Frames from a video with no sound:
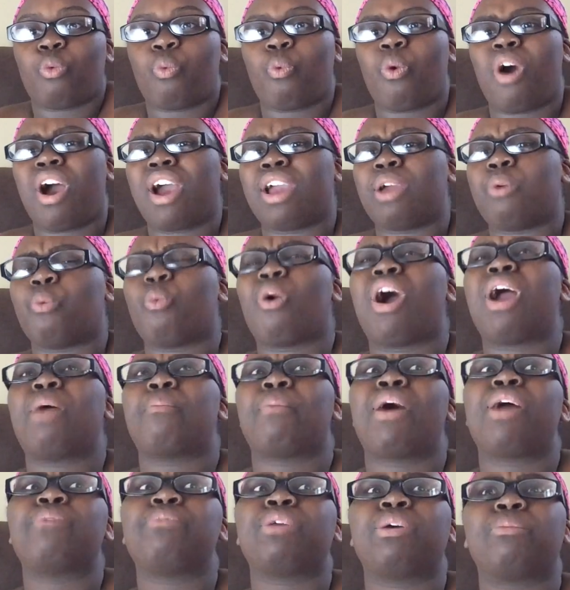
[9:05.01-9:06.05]
Why
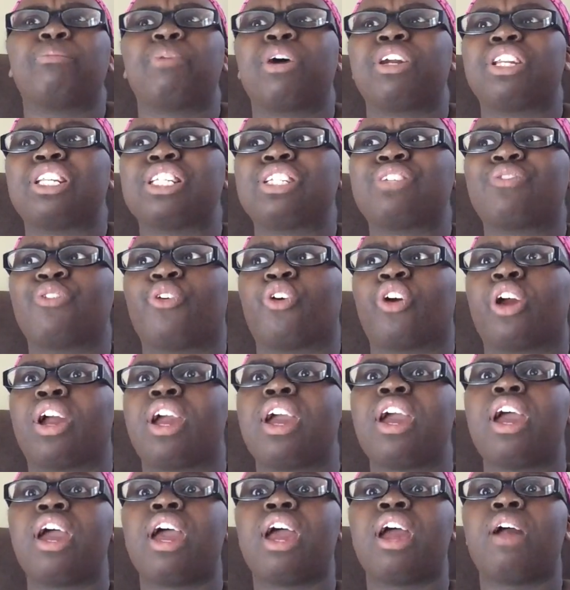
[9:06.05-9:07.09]
am I being punished for it?
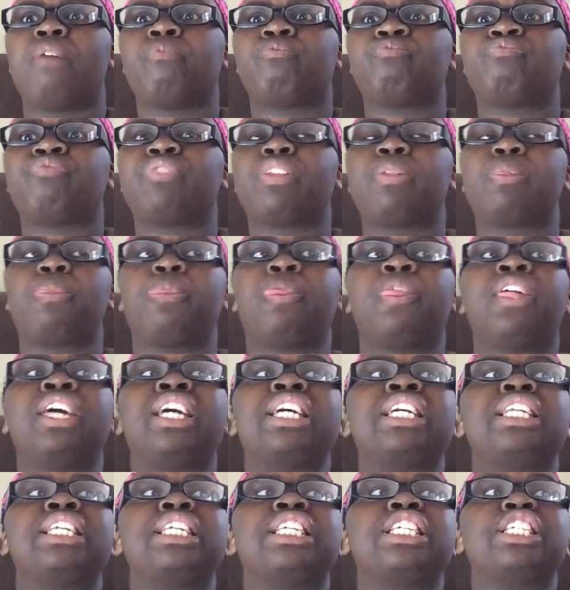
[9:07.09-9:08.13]
And
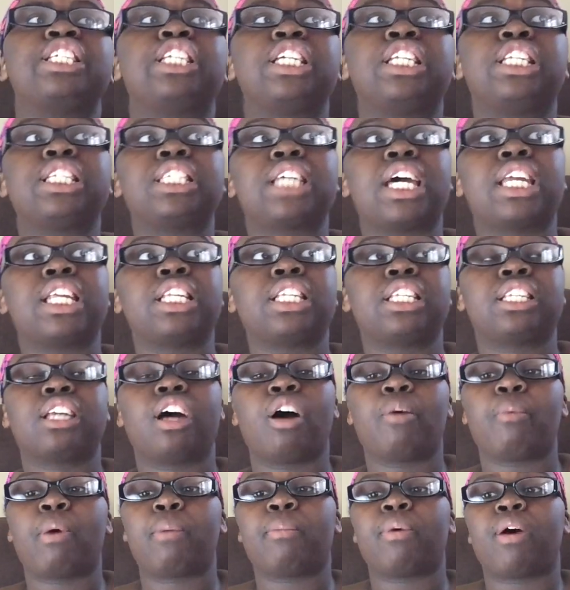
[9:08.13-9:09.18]
then she decided to
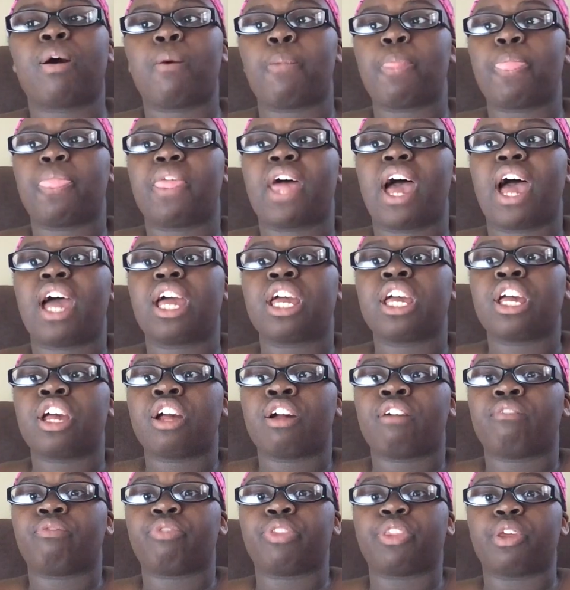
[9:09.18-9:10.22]
tell my mom that
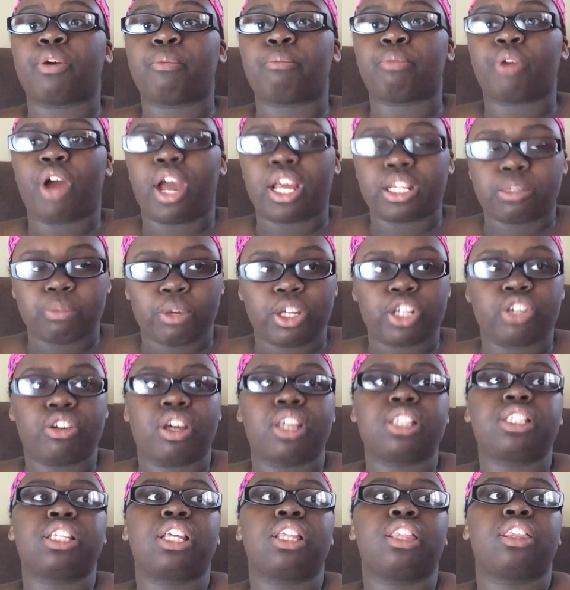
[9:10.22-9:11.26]
the bridesmaid
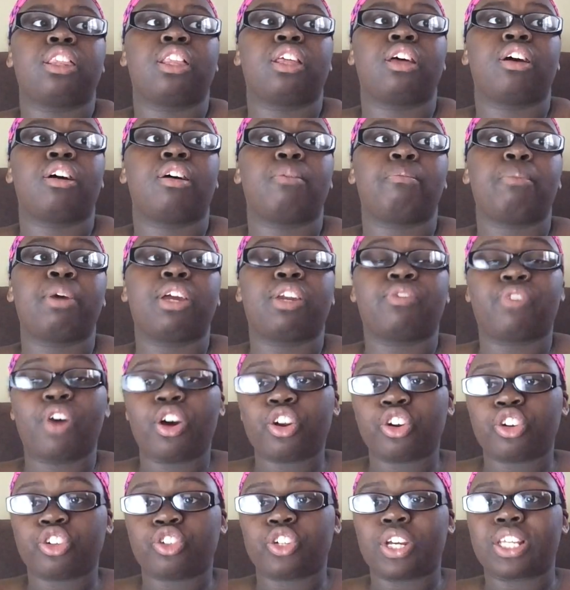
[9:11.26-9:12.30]
dress and the maid of
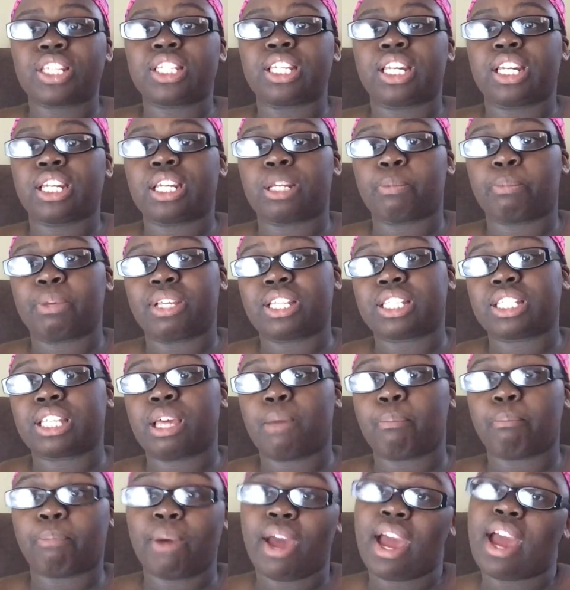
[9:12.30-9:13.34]
honor's dress needed to be
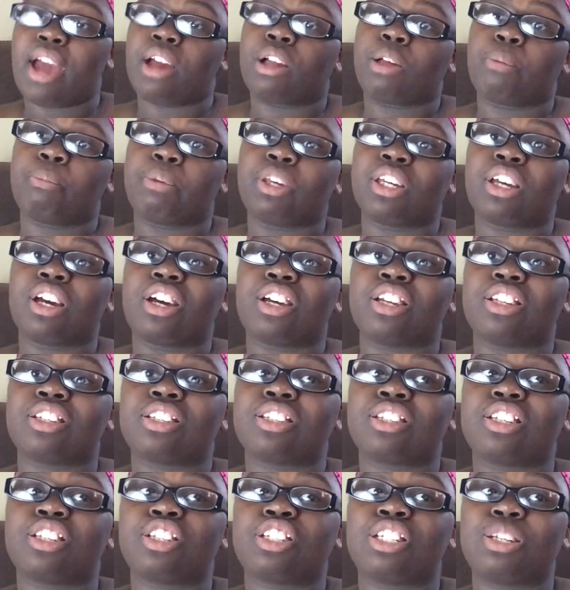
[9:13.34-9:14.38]
sent back,
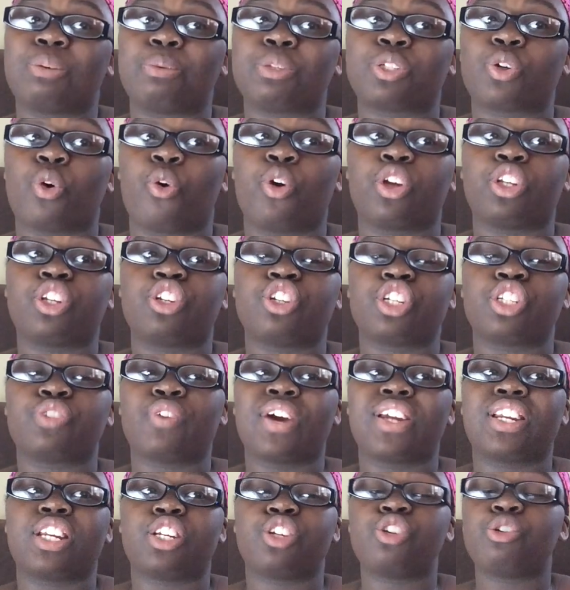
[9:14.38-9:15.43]
because she was going to just
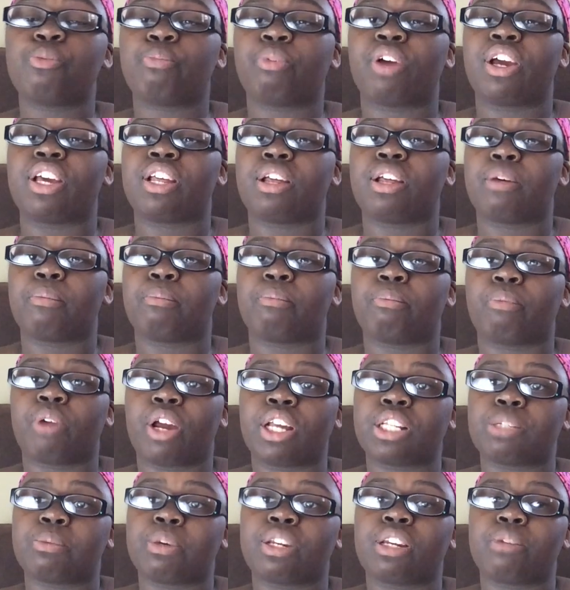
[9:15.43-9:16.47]
find a new
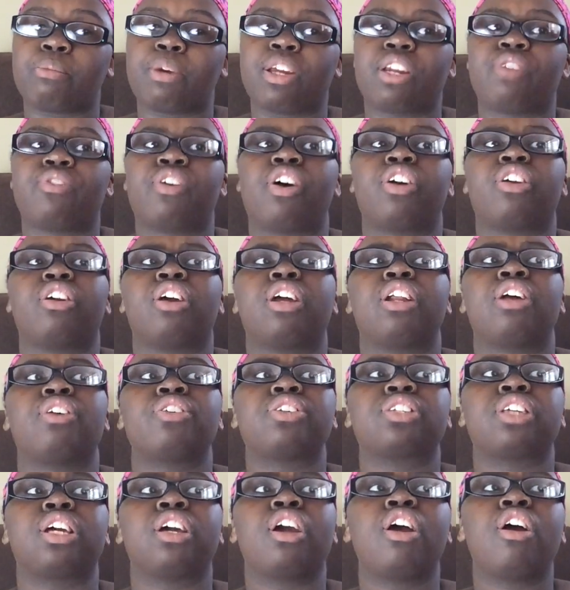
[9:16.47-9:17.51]
bridesmaid and maid of honor. And I
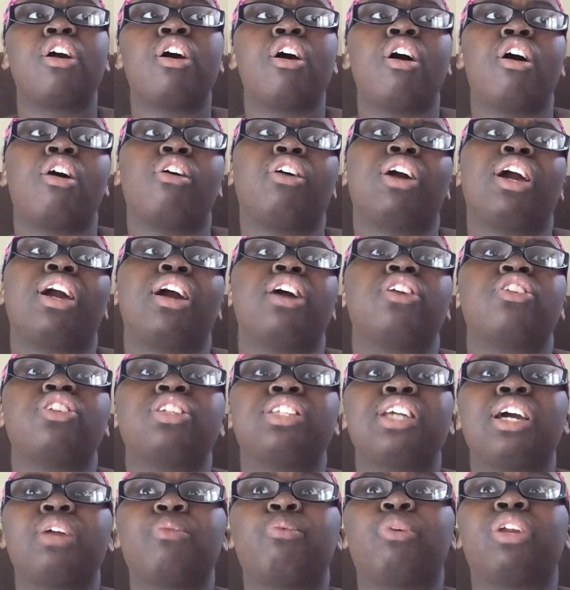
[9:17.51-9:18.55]
was like, okay, I
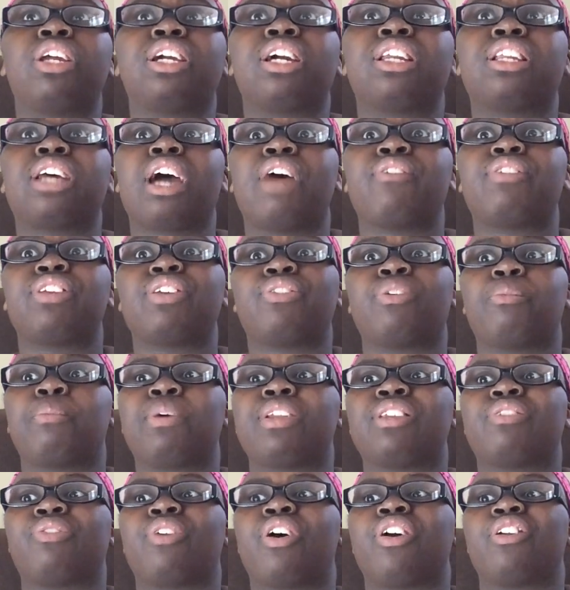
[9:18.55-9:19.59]
understand wanting to have a different
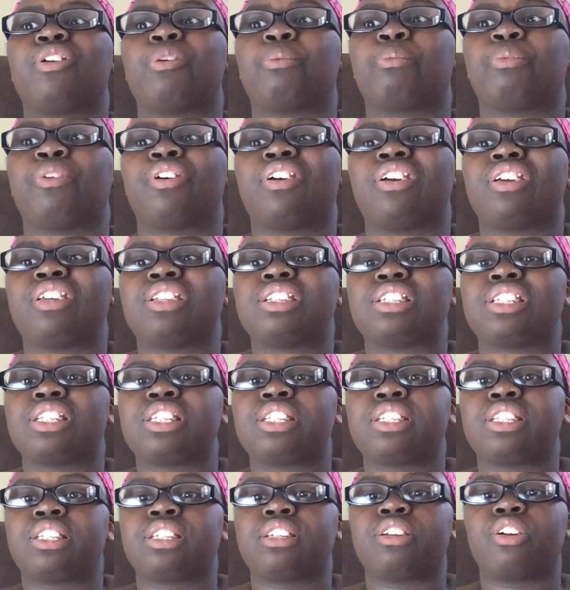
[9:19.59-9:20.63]
maid of honor, but it's
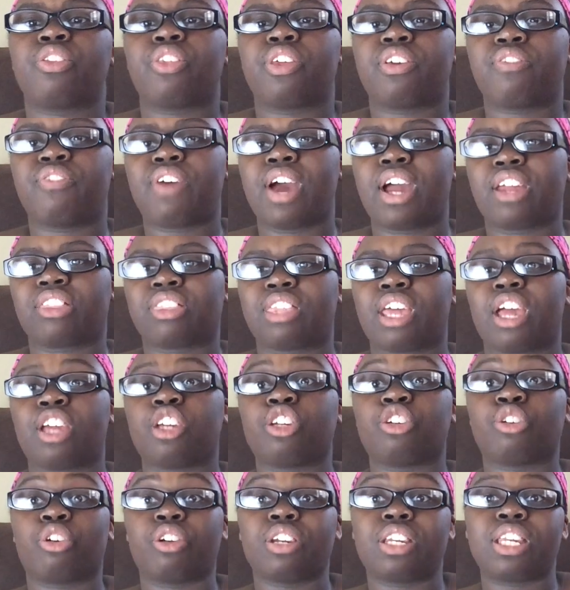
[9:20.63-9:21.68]
still the fact
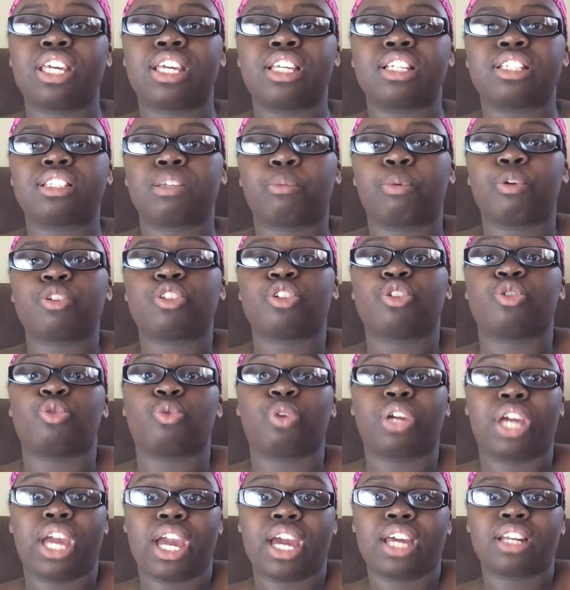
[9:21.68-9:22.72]
that your niece, the person who
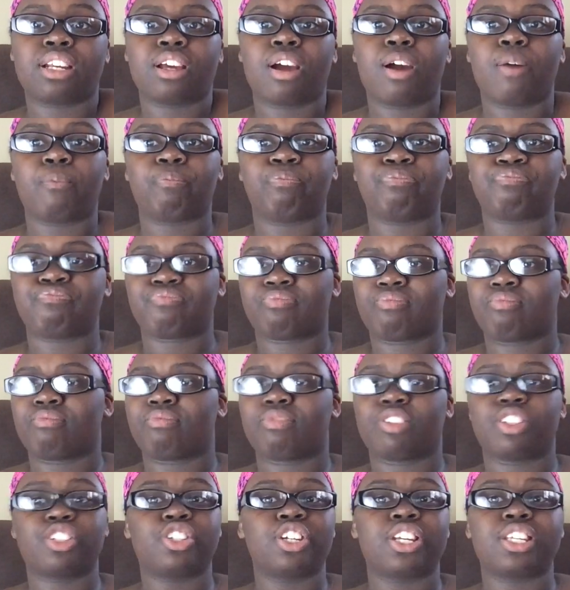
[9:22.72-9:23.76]
can come,
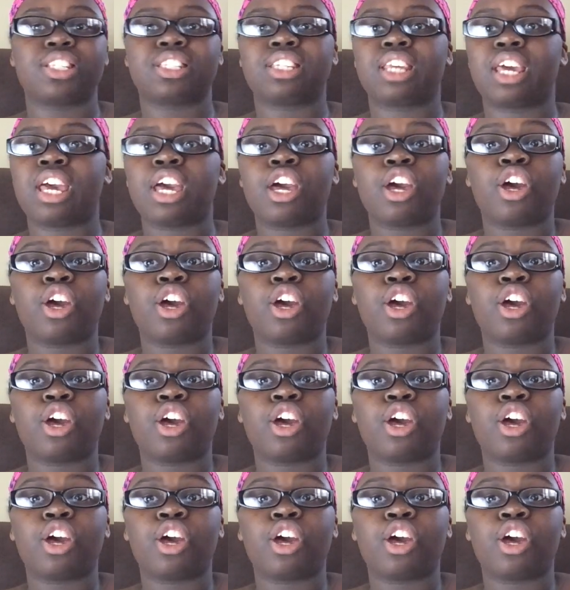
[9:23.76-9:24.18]
just...